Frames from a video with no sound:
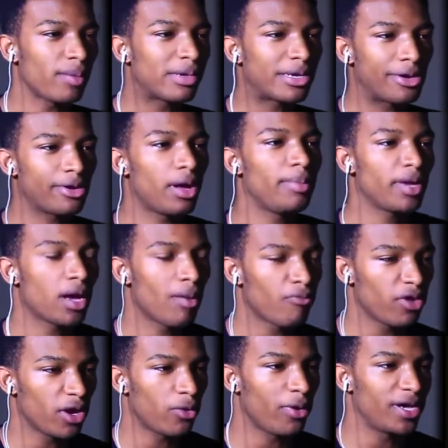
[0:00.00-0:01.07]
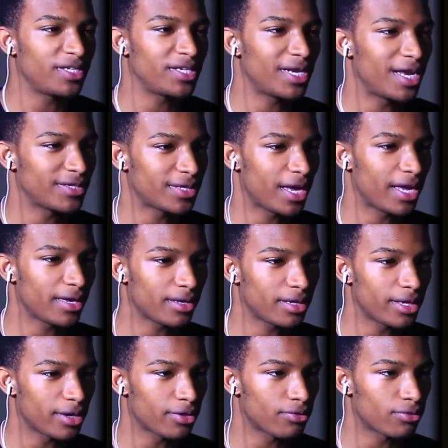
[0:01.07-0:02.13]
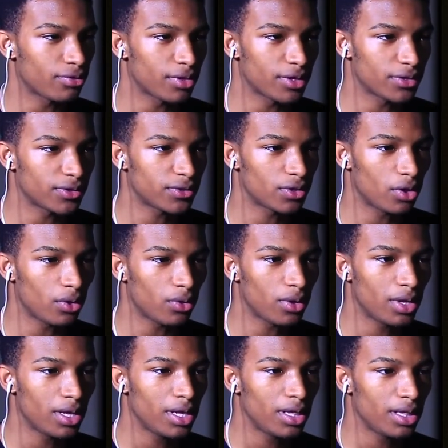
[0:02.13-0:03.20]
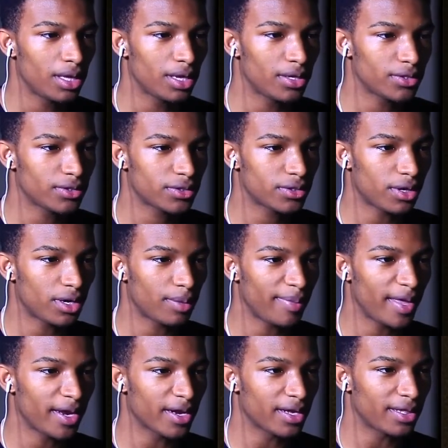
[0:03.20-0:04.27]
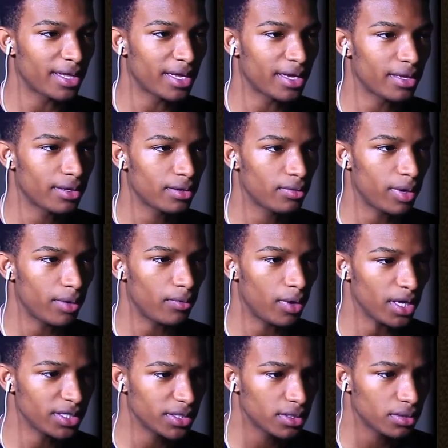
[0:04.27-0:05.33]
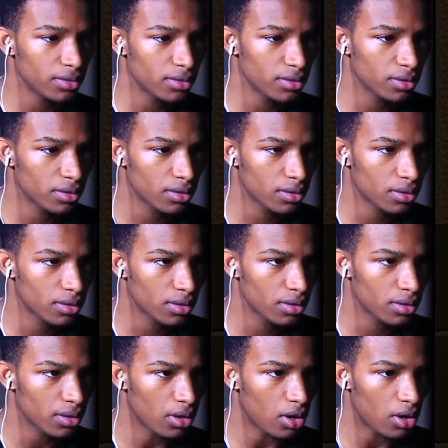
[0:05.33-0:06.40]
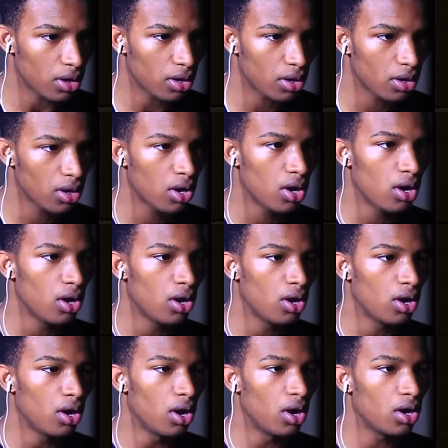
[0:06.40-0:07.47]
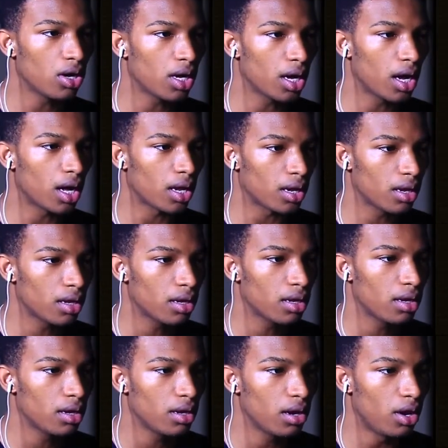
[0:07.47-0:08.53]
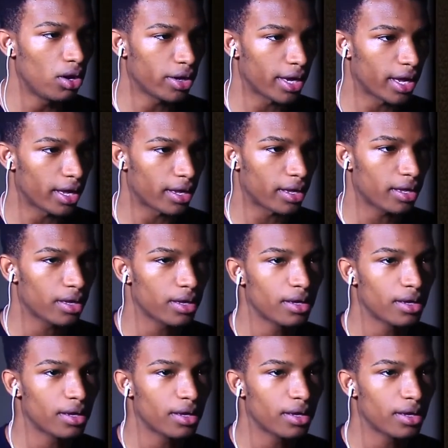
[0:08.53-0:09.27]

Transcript: but I'm sure I'll become reacquainted as I click through this. So let us start up Etika Land. Wait, what? Oh, oh God. Okay,